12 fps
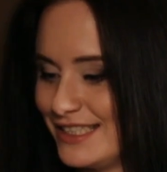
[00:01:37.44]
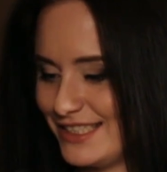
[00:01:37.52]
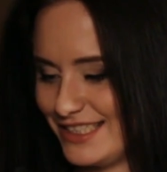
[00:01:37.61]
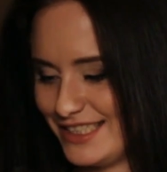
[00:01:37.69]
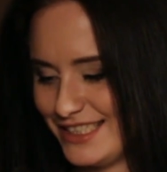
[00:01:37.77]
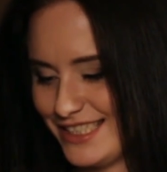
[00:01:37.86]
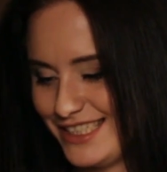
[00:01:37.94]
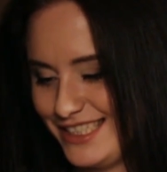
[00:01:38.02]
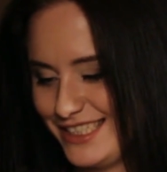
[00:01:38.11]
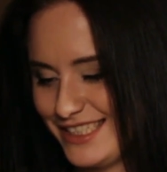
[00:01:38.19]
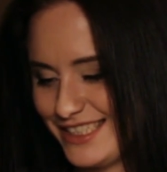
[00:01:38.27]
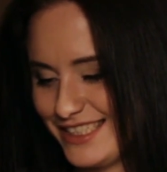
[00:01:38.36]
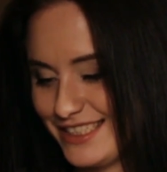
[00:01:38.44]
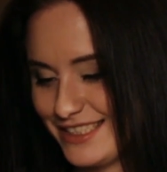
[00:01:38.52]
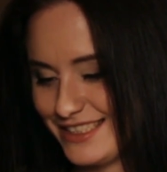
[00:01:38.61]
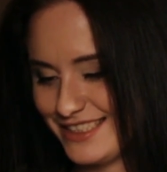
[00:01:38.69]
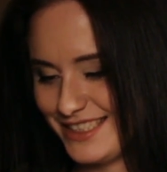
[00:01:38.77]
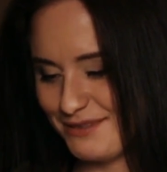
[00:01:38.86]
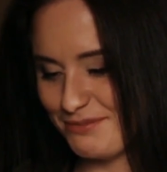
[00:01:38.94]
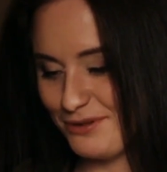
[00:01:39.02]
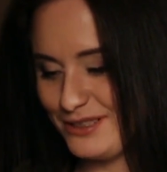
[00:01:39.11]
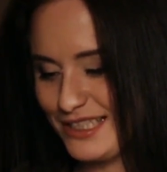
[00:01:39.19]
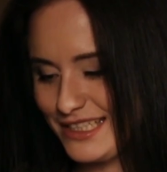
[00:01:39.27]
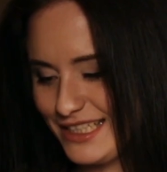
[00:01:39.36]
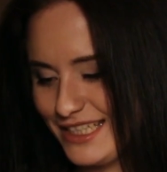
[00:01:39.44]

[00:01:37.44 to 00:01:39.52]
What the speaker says: First of those is look for the